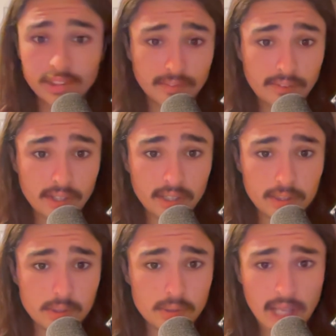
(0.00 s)
the fucking
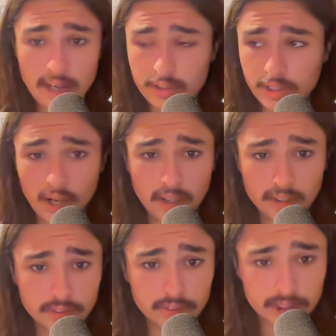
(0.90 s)

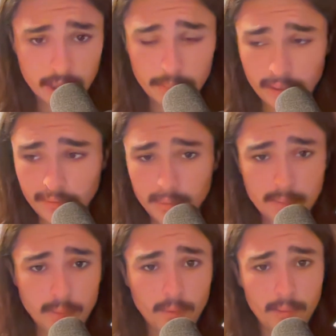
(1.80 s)
$2,000 for shipping if
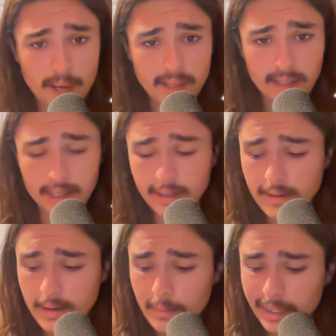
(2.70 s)
people will pay that.
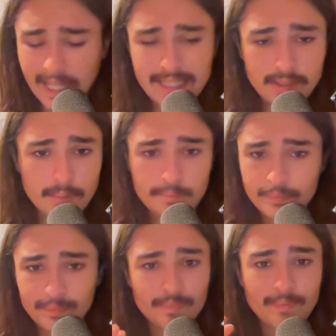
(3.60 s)
But that's
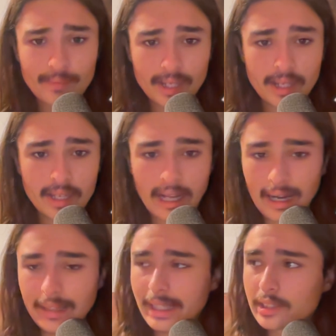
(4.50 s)

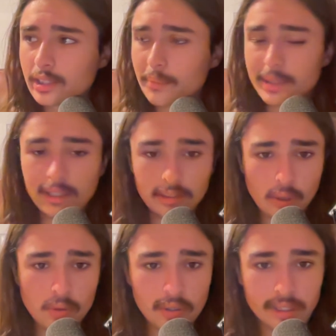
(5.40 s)
something
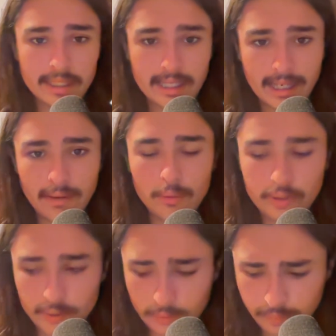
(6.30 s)
locally that I will
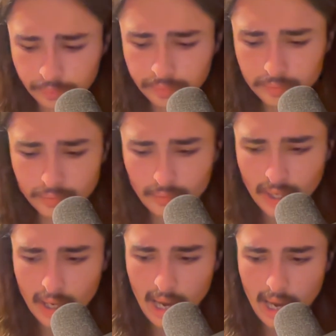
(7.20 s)
do.
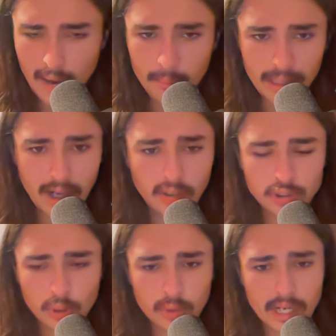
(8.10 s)
But I
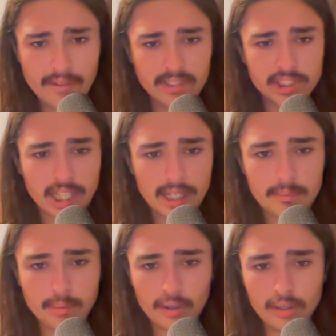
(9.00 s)
also want to have a
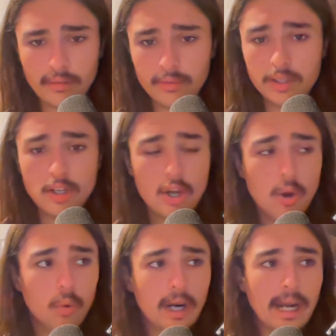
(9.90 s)
second part of it
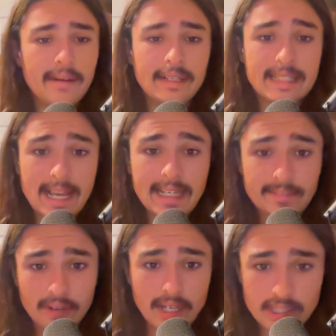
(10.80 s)
where I take
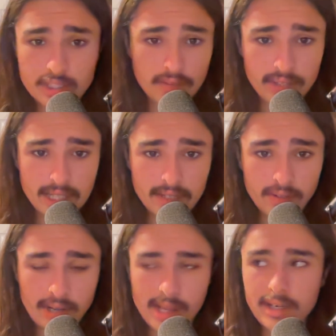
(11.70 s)
advantage of the
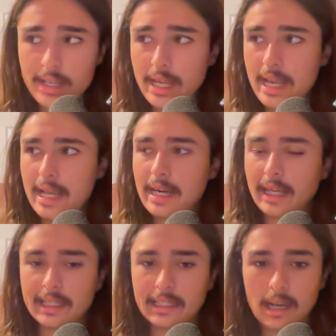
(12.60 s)
internet and I
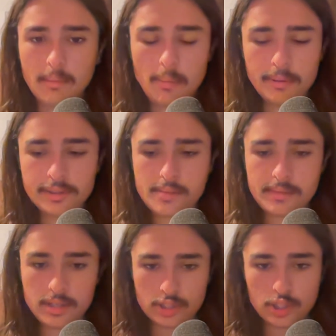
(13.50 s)
can come up with
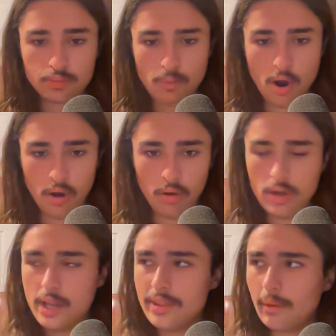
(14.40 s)
something small
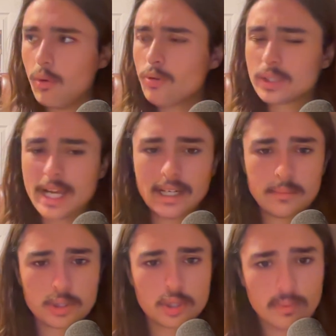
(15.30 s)
that won't take
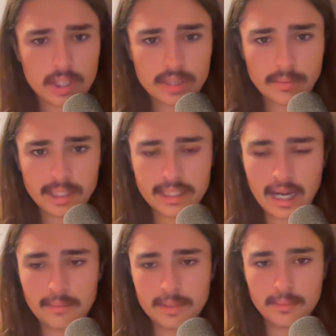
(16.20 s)
up too much of my
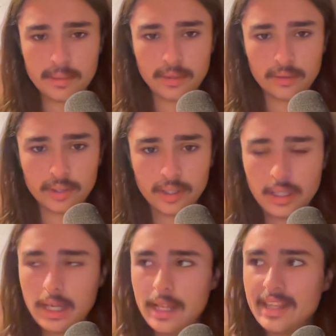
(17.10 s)
time to build,
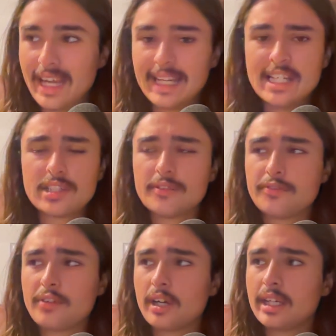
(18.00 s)
that isn't
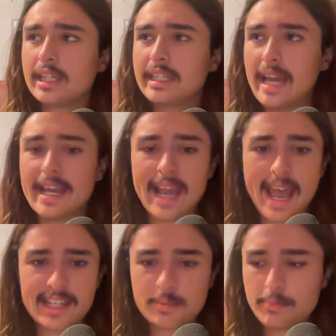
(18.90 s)
fucking
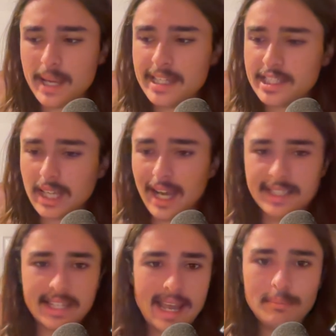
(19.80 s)
gay-ass
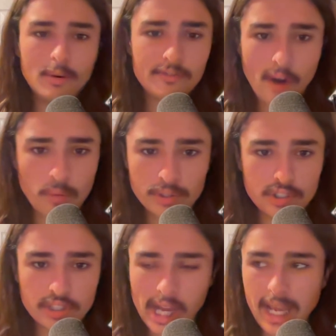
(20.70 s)
bedside table phone
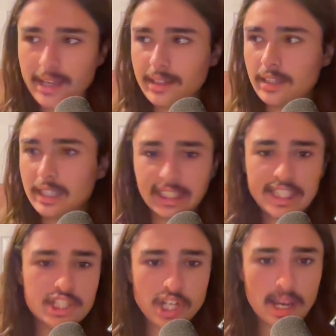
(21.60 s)
stand
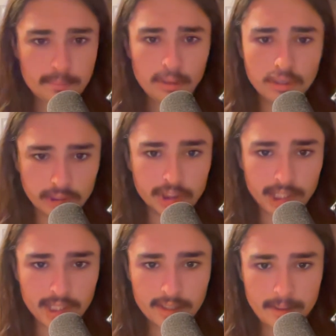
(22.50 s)
cliche
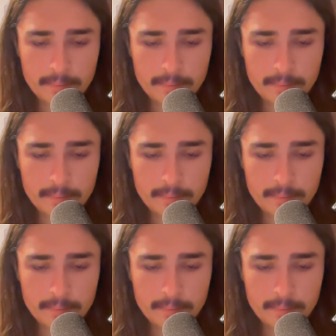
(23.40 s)
bullshit